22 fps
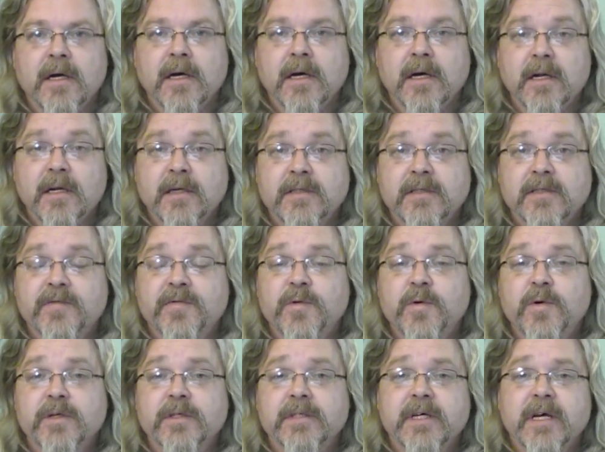It is the
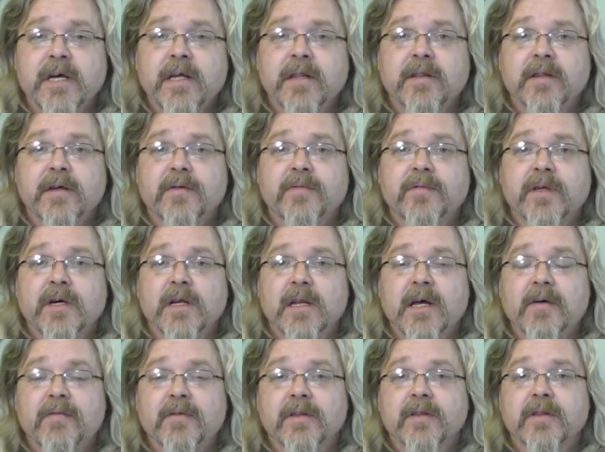fourteenth of the
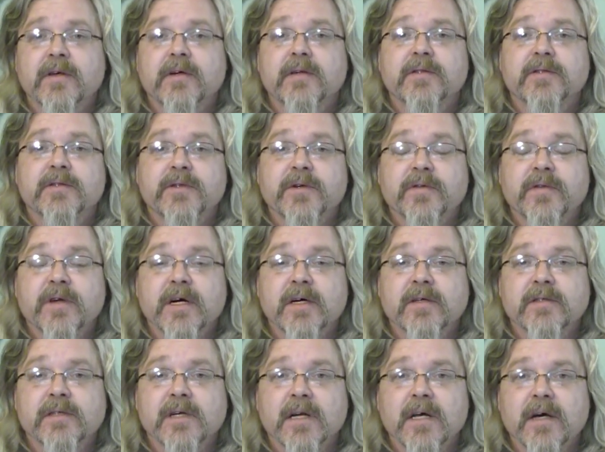eleventh, two
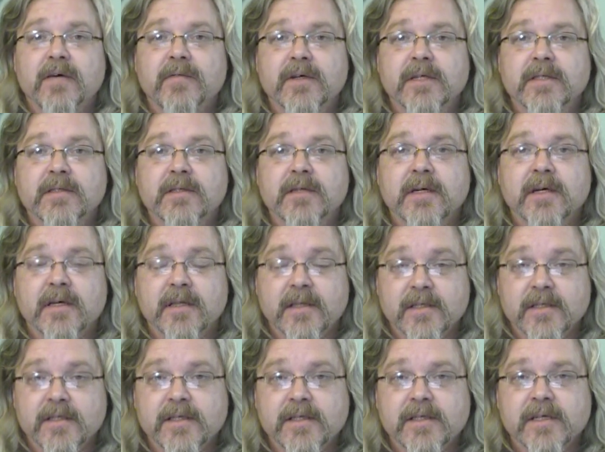thousand eleven, and
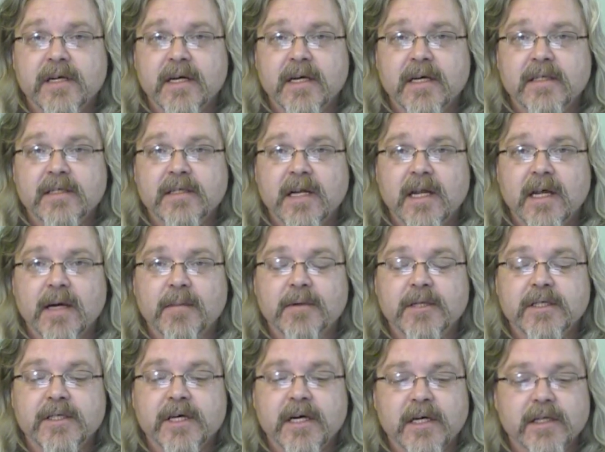this is today's
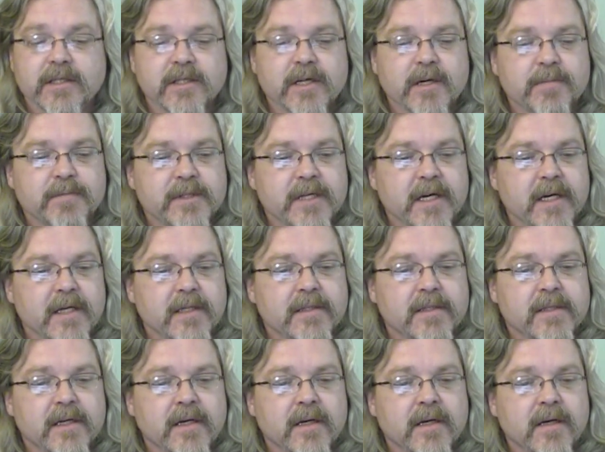climate change
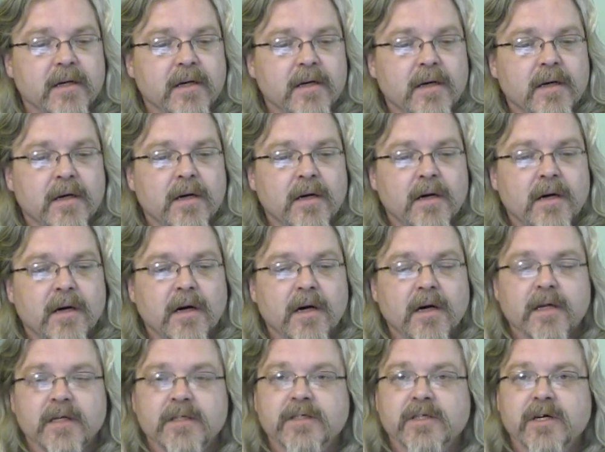update. I'm
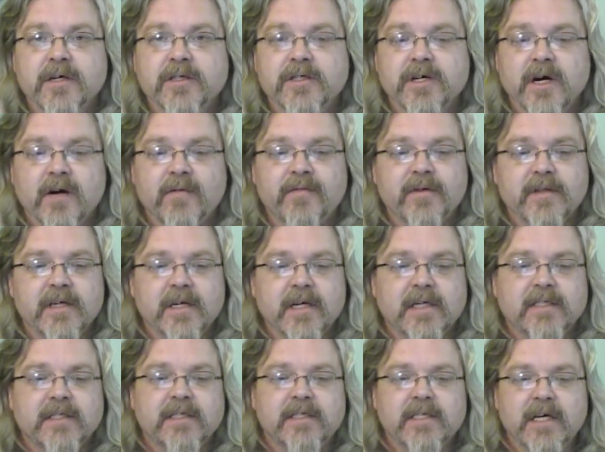going to start you off on the
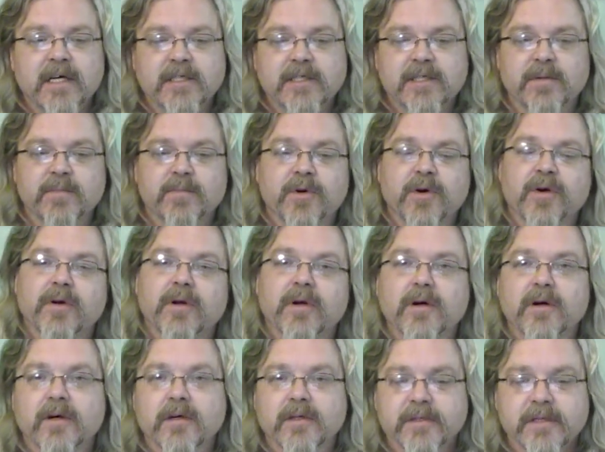extinction
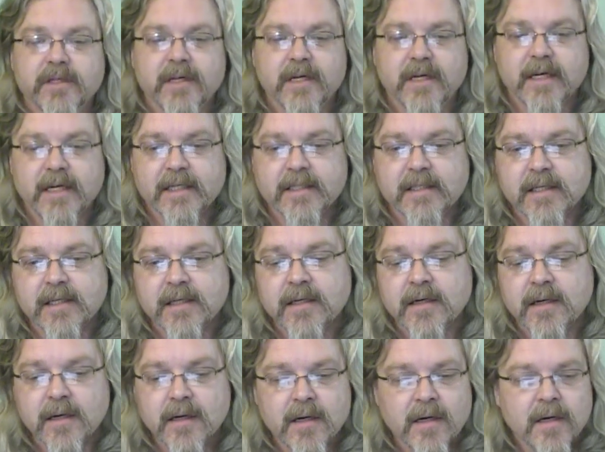protocol tonight.
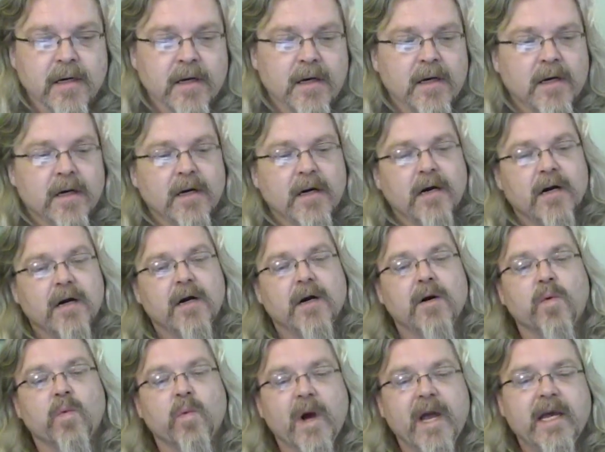Uh,
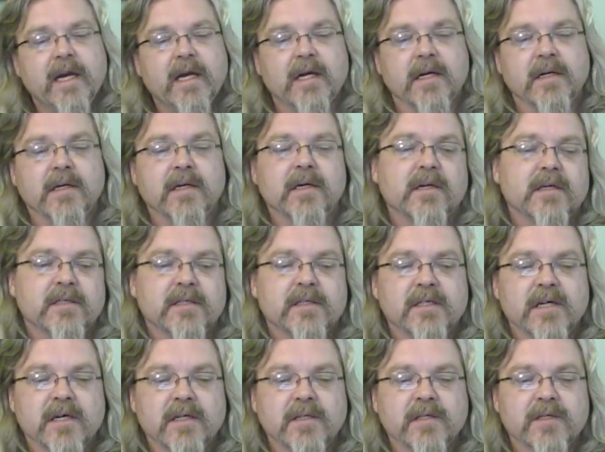awakened,
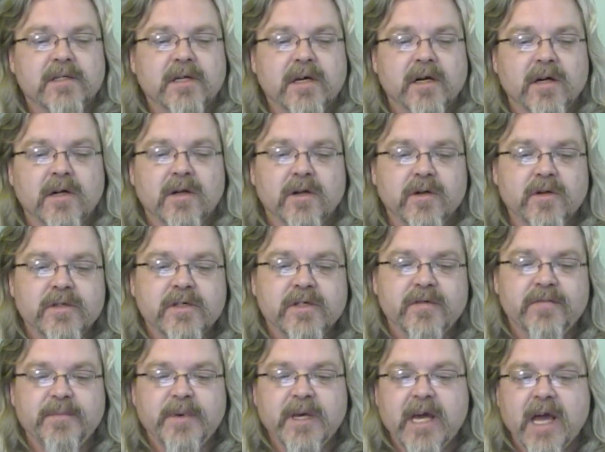sun's
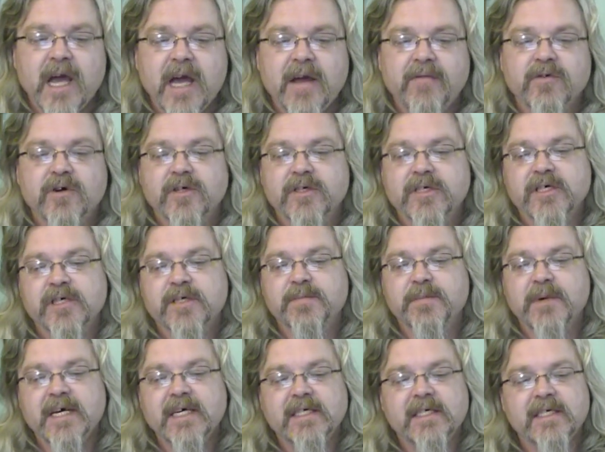conclusive behavior
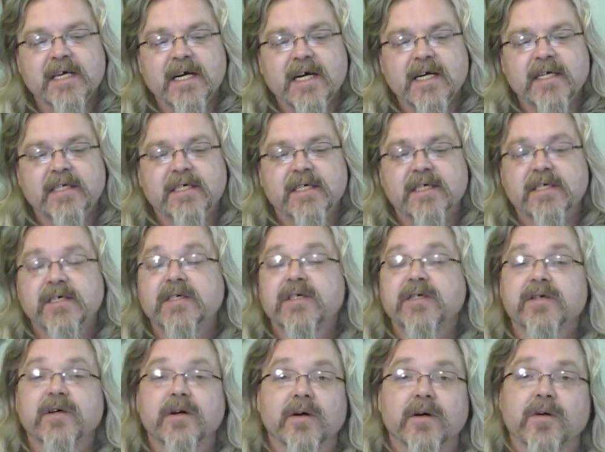dismays
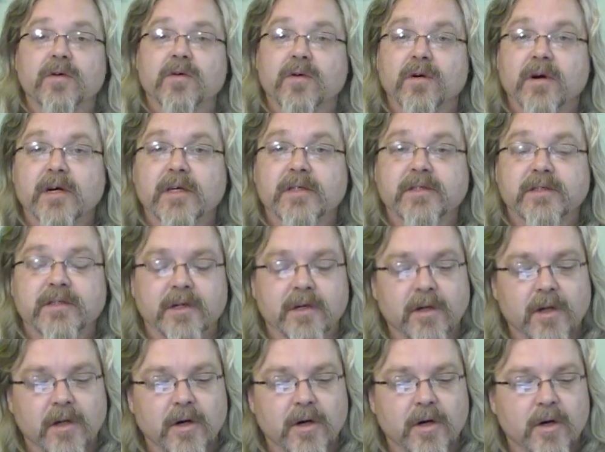scientists across the
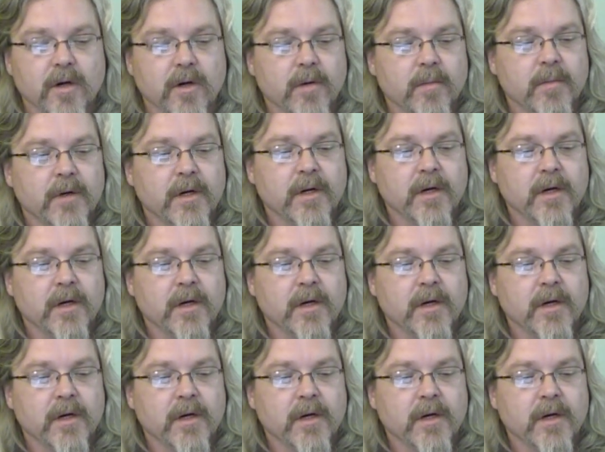globe.